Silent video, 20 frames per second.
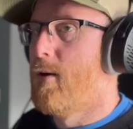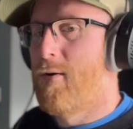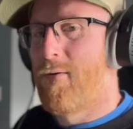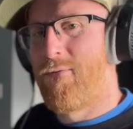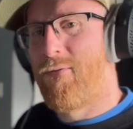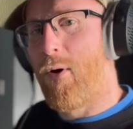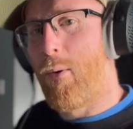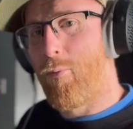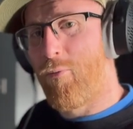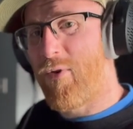
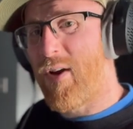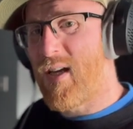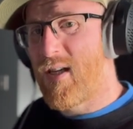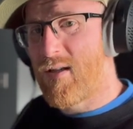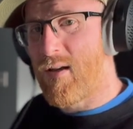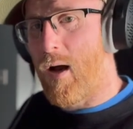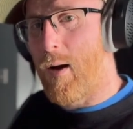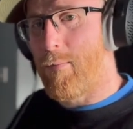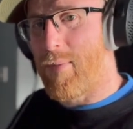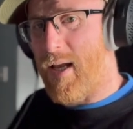From
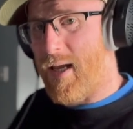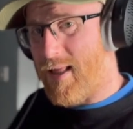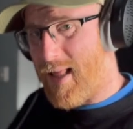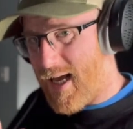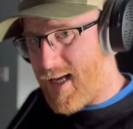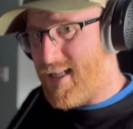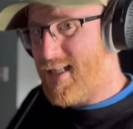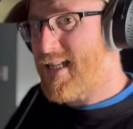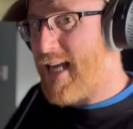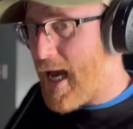resampling
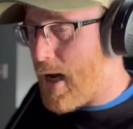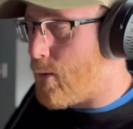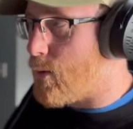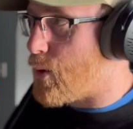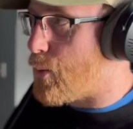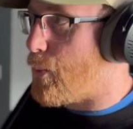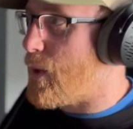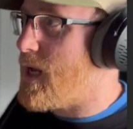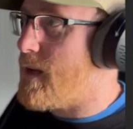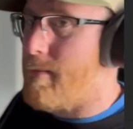that
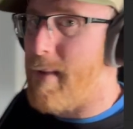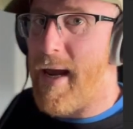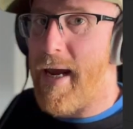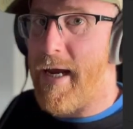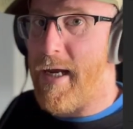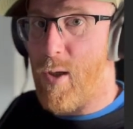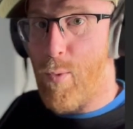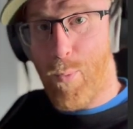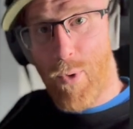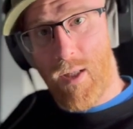sound we
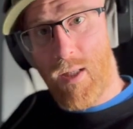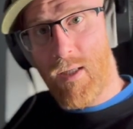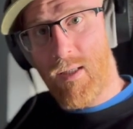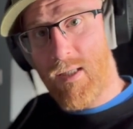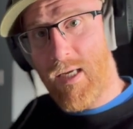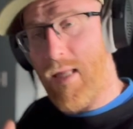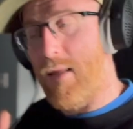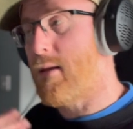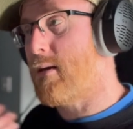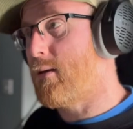made with a
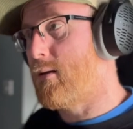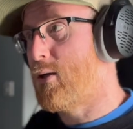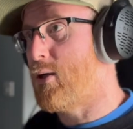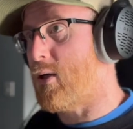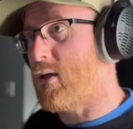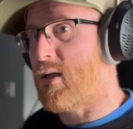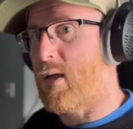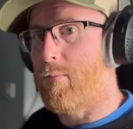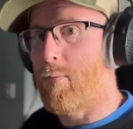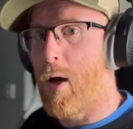synth
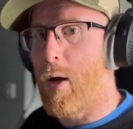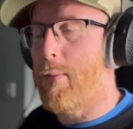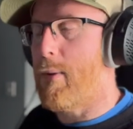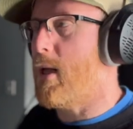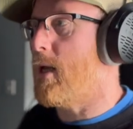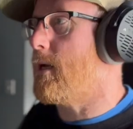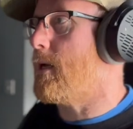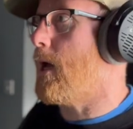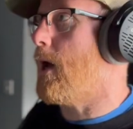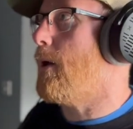just a
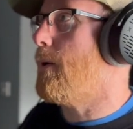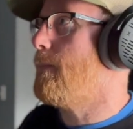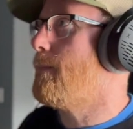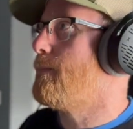moment ago.